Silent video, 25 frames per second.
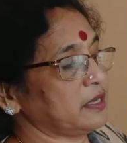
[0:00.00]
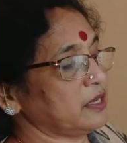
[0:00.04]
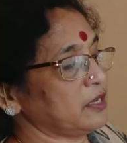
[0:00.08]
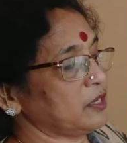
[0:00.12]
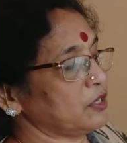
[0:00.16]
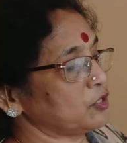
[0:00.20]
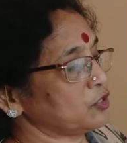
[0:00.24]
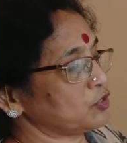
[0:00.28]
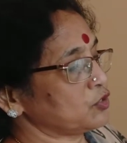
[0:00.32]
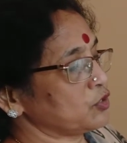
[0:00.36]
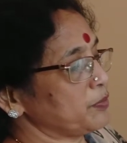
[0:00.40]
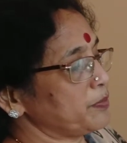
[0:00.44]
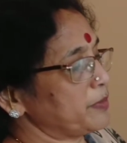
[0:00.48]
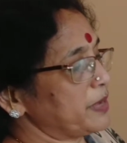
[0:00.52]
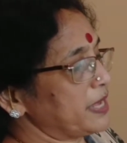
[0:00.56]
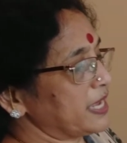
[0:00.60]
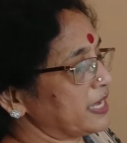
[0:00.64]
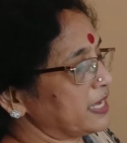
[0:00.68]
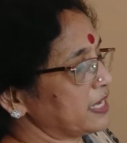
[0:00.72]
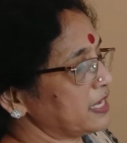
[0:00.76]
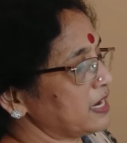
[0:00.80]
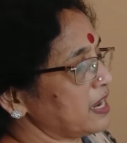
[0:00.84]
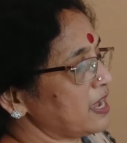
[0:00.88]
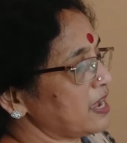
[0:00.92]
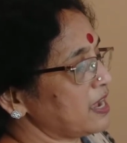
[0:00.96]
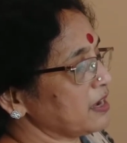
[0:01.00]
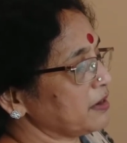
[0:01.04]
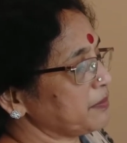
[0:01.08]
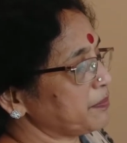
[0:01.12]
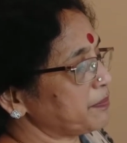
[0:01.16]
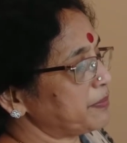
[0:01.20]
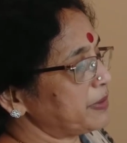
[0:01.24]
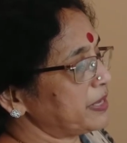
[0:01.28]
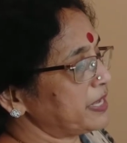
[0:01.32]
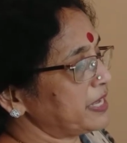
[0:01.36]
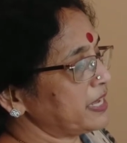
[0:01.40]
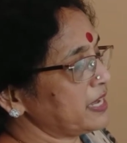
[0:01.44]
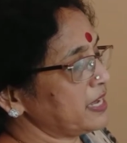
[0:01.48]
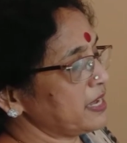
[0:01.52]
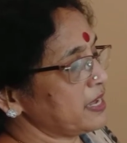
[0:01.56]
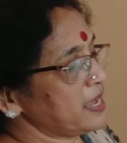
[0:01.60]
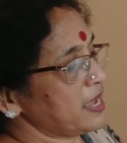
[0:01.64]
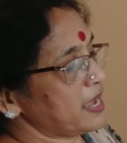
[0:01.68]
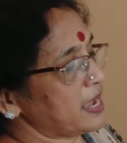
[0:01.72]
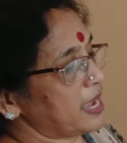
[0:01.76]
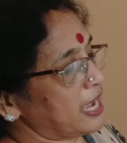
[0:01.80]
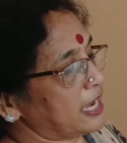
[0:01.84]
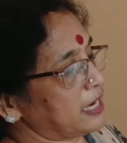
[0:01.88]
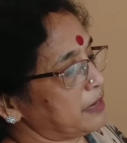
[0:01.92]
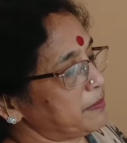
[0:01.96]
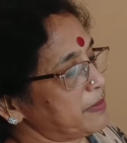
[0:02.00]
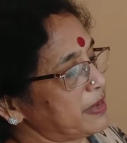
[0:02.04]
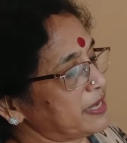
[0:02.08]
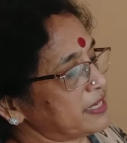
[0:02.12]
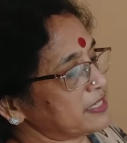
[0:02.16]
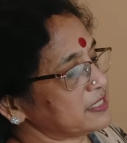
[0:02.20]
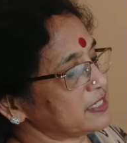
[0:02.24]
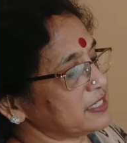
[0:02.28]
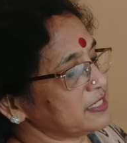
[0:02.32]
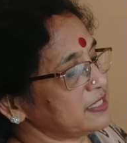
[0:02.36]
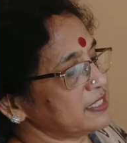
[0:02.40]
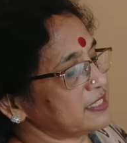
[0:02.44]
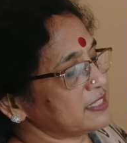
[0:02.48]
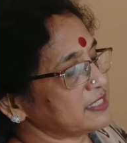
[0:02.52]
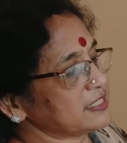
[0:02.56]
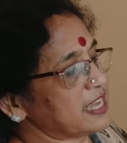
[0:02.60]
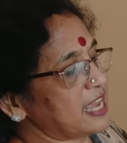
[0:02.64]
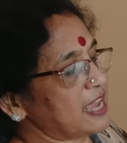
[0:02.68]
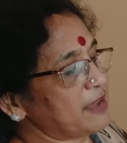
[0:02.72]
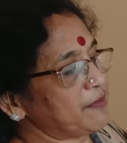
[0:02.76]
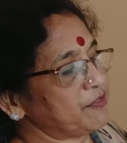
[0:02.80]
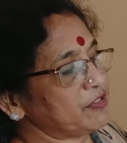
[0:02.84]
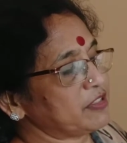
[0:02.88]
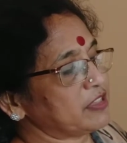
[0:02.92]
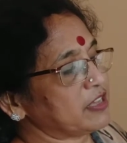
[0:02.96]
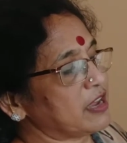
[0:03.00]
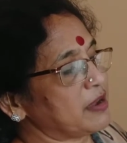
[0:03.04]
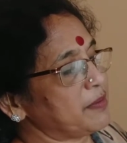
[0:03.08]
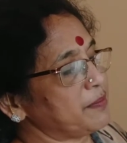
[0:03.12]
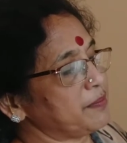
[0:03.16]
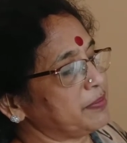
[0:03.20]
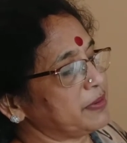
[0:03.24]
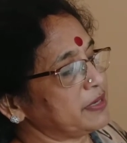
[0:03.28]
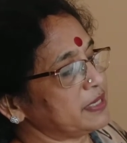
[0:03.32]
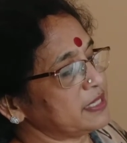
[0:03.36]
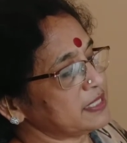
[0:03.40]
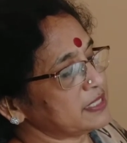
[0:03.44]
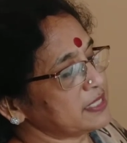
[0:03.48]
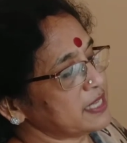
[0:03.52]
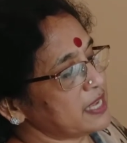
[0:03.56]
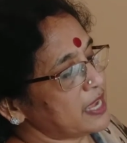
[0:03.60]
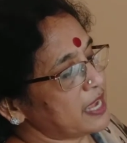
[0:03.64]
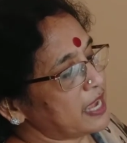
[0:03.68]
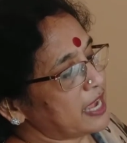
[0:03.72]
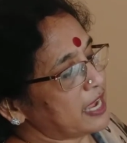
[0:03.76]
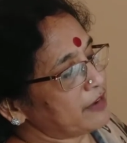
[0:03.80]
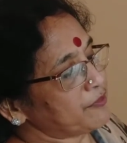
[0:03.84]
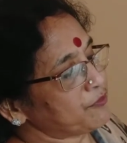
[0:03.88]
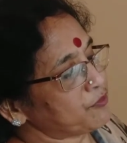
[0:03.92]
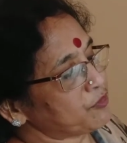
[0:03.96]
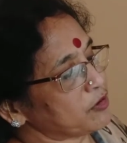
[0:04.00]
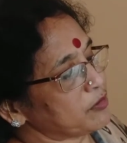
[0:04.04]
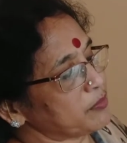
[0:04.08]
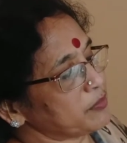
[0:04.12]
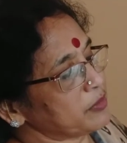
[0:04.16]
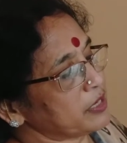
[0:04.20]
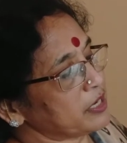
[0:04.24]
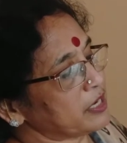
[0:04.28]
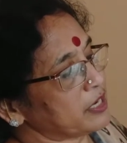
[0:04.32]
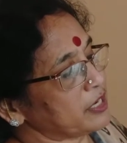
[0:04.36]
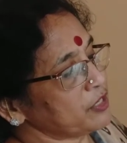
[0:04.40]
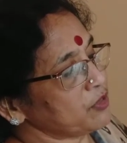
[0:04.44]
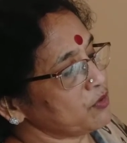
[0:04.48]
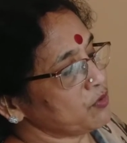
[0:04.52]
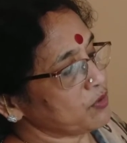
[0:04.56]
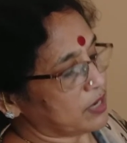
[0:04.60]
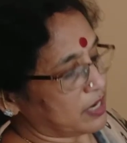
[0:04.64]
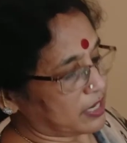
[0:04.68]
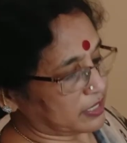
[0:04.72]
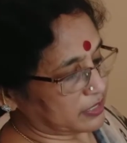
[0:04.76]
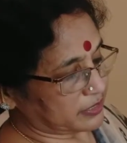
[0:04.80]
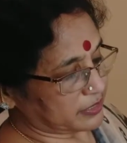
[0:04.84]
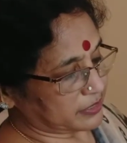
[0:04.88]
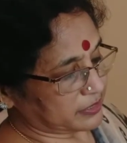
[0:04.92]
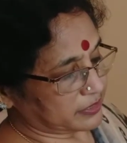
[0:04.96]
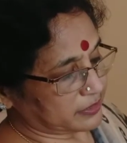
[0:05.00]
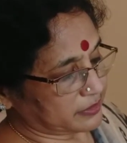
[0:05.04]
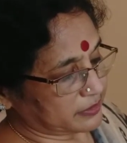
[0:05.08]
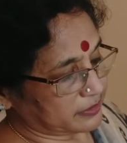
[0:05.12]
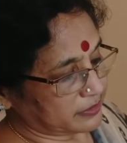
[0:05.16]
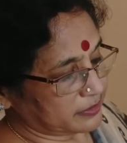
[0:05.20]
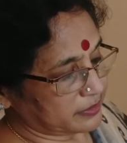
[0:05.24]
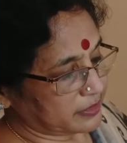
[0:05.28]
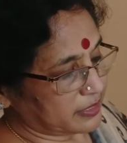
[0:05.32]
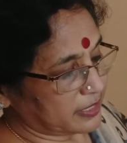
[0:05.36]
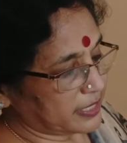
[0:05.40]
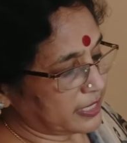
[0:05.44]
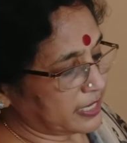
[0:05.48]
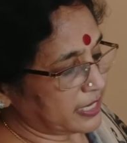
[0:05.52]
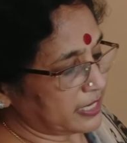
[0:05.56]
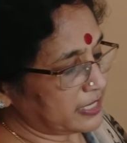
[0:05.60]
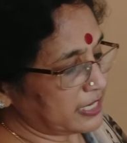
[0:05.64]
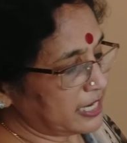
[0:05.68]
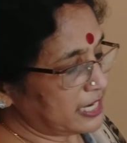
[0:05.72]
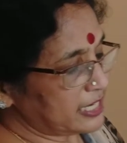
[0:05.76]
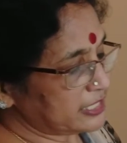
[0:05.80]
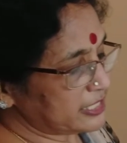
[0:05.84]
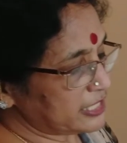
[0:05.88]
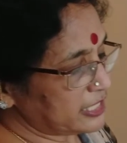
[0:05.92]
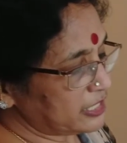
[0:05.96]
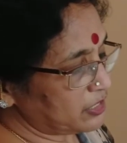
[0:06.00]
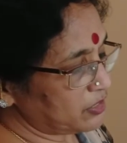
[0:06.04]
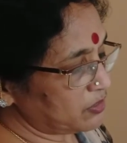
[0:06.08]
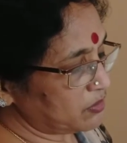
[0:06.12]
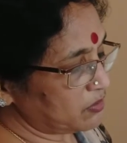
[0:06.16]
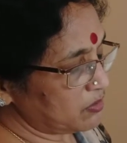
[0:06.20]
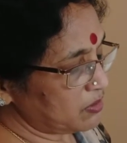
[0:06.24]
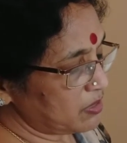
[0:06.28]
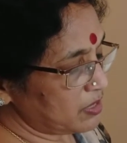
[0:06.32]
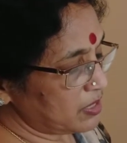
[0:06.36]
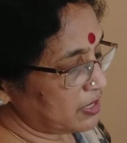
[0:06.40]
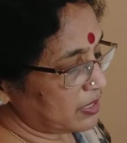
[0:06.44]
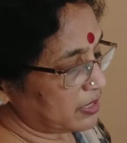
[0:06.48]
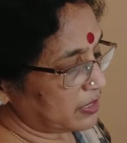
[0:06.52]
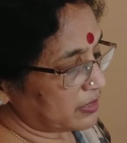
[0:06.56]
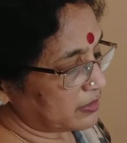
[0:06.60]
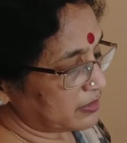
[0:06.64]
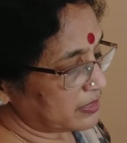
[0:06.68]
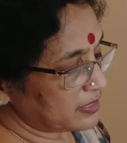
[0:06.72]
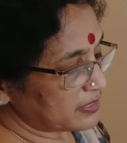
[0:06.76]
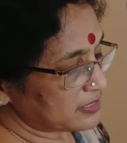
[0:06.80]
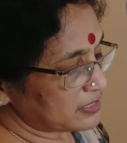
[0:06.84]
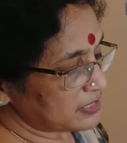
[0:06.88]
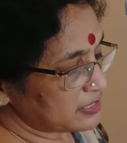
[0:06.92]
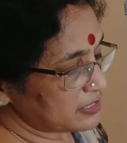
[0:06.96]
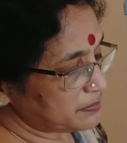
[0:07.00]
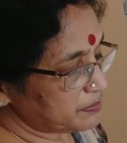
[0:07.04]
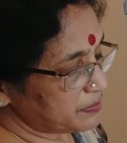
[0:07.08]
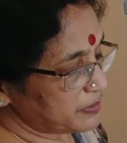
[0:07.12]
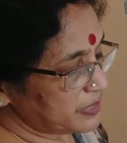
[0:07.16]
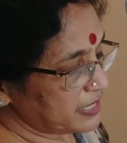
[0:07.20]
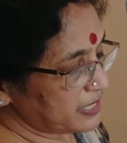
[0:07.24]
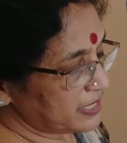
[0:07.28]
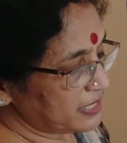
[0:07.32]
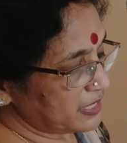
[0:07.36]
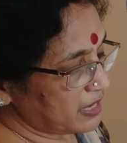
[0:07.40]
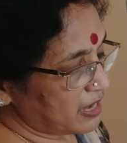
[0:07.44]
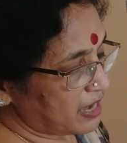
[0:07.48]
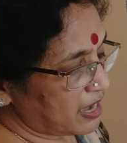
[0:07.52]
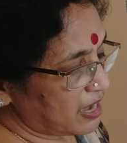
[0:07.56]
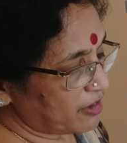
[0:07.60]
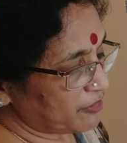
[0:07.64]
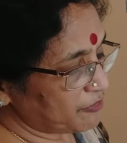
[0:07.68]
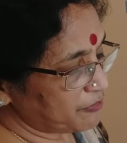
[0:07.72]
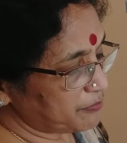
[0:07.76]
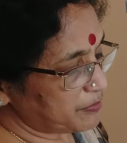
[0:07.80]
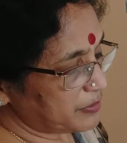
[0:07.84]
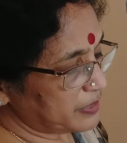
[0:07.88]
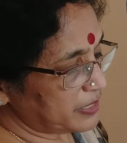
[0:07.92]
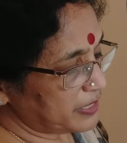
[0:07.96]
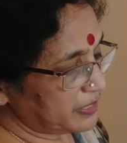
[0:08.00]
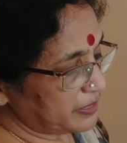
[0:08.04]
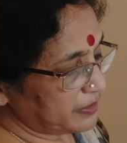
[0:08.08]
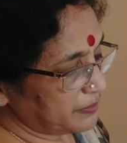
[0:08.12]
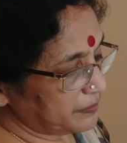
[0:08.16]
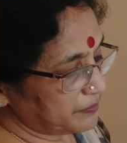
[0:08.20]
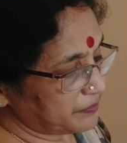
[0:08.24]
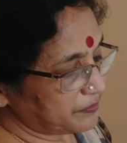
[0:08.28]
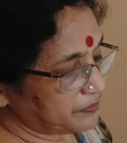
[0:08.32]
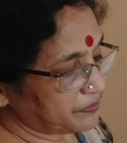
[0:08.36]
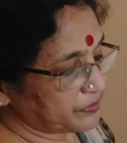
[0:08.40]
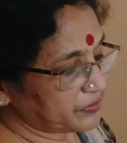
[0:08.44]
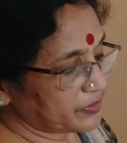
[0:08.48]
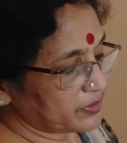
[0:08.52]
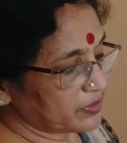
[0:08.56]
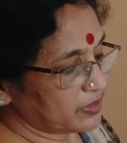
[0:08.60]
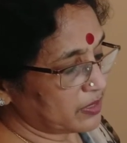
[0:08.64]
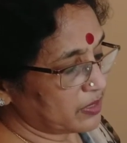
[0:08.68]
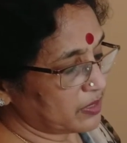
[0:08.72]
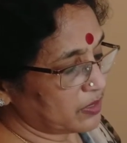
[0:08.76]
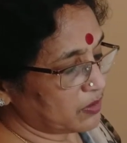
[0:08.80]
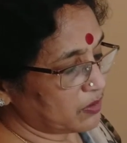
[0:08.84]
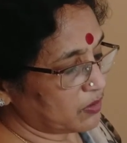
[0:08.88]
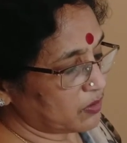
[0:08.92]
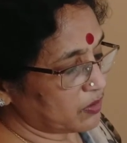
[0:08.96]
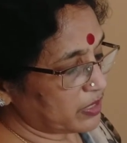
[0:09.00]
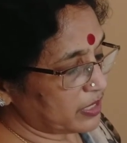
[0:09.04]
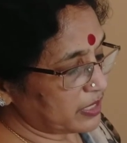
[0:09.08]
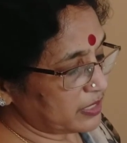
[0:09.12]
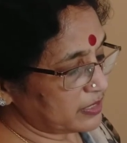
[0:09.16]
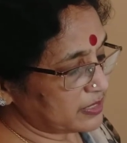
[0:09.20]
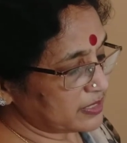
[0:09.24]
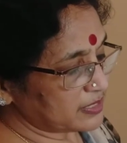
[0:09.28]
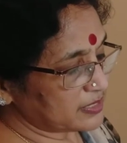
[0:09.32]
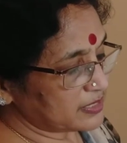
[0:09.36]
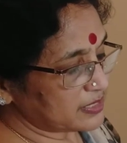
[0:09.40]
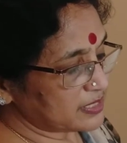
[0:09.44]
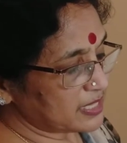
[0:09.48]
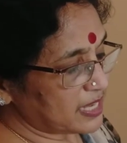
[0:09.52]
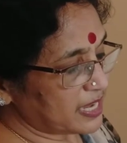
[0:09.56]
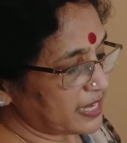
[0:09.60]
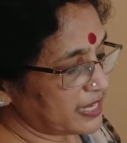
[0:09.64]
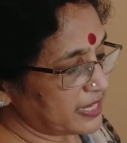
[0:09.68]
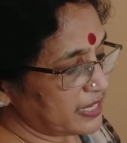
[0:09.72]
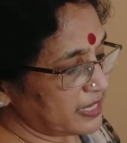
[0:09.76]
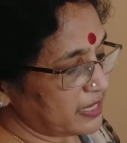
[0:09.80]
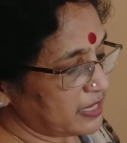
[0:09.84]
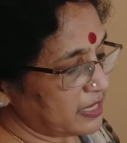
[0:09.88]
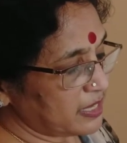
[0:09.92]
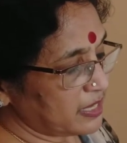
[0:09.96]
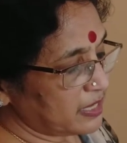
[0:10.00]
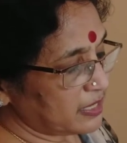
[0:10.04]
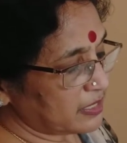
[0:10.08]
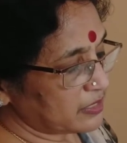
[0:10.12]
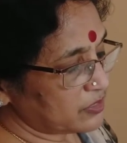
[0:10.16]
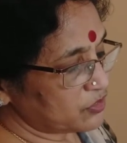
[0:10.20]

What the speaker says: So make an arc big and measure this gap with compass, and from here you cut it. Again I'll tell you, this is B, half B. Okay, this is I.